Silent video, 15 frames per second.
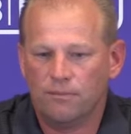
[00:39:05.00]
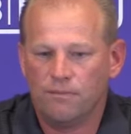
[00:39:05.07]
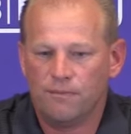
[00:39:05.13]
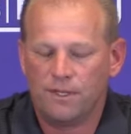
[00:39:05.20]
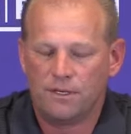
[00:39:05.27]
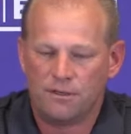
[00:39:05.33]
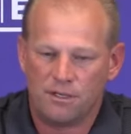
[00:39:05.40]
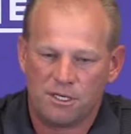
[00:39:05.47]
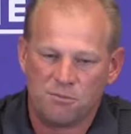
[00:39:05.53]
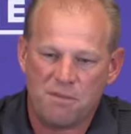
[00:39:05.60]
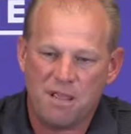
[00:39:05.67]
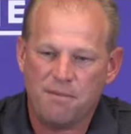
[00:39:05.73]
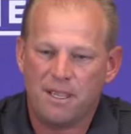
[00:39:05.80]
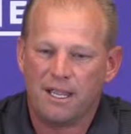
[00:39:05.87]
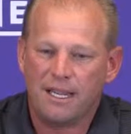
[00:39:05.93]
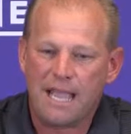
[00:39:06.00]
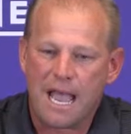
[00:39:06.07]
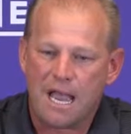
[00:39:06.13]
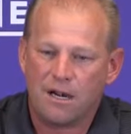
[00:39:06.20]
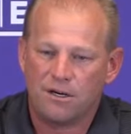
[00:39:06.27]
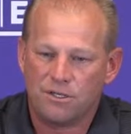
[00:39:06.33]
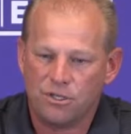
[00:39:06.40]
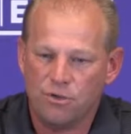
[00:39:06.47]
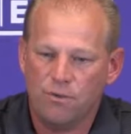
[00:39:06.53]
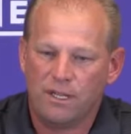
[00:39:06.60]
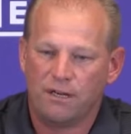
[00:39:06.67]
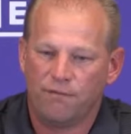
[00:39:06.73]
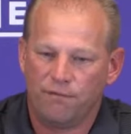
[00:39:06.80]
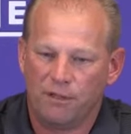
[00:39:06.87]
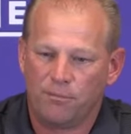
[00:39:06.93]
there's maybe a guy or two we
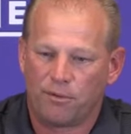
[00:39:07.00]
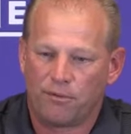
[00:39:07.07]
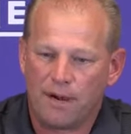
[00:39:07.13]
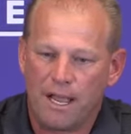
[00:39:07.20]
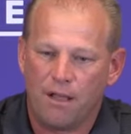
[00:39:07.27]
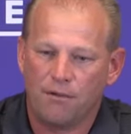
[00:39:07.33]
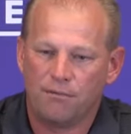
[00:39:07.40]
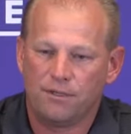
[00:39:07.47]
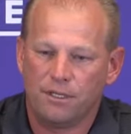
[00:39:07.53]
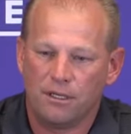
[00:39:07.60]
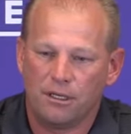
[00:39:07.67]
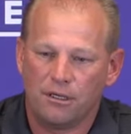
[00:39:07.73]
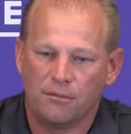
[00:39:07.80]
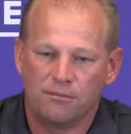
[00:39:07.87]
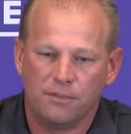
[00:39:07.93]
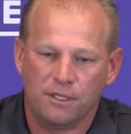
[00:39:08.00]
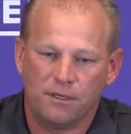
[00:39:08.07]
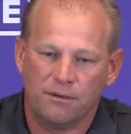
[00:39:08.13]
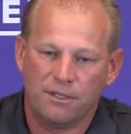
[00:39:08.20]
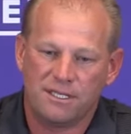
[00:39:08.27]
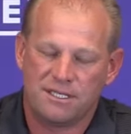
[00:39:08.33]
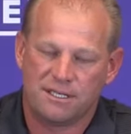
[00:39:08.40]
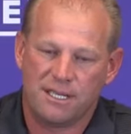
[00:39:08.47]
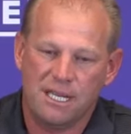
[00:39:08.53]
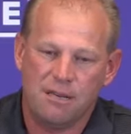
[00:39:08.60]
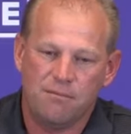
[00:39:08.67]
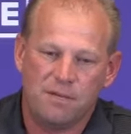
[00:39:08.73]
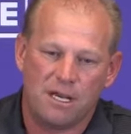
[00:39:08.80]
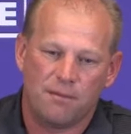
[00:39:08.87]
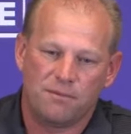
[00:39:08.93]
can flip around. It's
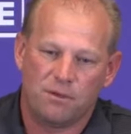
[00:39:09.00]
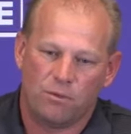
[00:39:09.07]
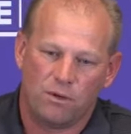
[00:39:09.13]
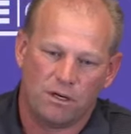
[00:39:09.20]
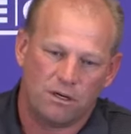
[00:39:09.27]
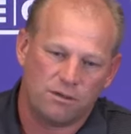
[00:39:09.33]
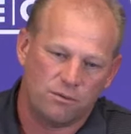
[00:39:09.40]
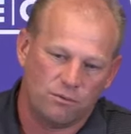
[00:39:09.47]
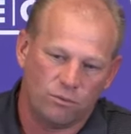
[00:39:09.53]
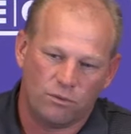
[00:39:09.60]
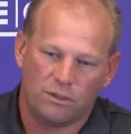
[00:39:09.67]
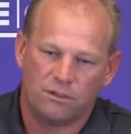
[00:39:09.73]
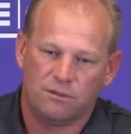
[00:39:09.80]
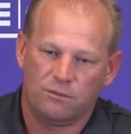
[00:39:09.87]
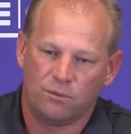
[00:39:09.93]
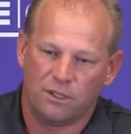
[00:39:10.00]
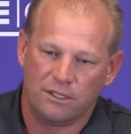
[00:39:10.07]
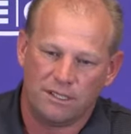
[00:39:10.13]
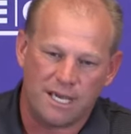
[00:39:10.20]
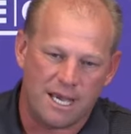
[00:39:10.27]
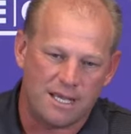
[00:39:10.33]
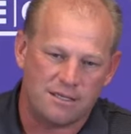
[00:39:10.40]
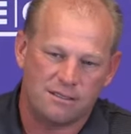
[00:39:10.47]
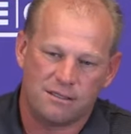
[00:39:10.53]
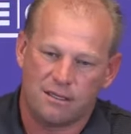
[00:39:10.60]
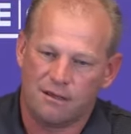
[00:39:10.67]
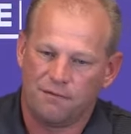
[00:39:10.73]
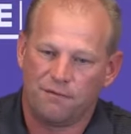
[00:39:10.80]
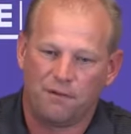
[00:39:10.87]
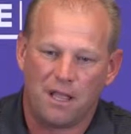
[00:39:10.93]
schemed up to where one guy's
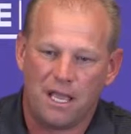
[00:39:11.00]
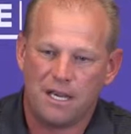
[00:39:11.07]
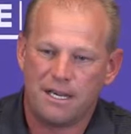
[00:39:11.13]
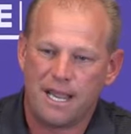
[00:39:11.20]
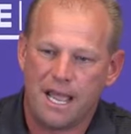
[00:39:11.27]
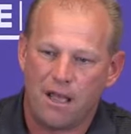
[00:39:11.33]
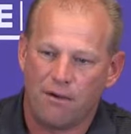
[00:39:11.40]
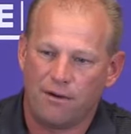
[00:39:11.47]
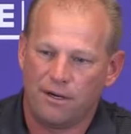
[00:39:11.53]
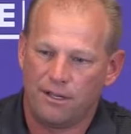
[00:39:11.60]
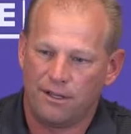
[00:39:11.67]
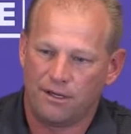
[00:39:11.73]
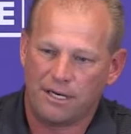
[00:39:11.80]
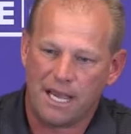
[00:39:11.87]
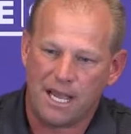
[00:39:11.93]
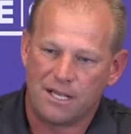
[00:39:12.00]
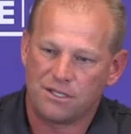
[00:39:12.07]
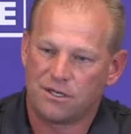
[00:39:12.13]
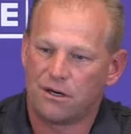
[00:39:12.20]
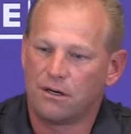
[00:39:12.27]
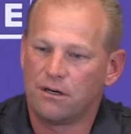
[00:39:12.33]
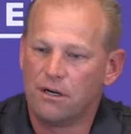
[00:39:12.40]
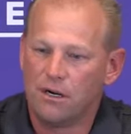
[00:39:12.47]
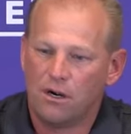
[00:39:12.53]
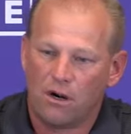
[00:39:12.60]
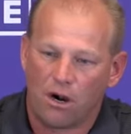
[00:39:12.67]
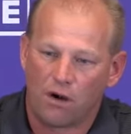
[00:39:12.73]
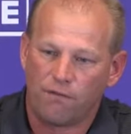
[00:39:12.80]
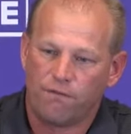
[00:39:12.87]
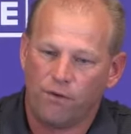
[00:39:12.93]
flying down and other guys are
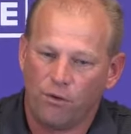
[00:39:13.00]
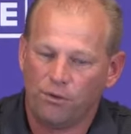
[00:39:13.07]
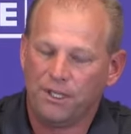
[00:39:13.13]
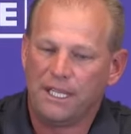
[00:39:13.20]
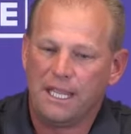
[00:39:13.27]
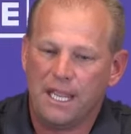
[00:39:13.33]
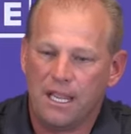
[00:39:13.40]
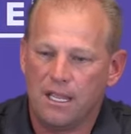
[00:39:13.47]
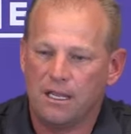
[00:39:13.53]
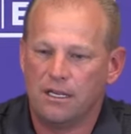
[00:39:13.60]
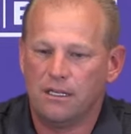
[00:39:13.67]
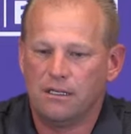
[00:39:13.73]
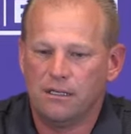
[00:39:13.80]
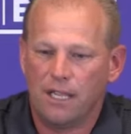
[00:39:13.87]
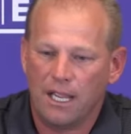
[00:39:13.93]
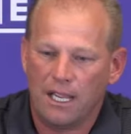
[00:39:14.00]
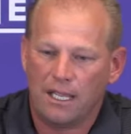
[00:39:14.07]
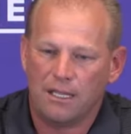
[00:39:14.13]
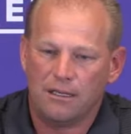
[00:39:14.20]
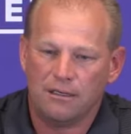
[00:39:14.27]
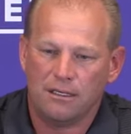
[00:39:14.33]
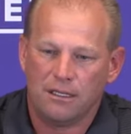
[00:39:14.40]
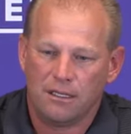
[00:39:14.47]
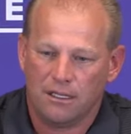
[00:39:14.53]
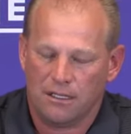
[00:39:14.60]
folding in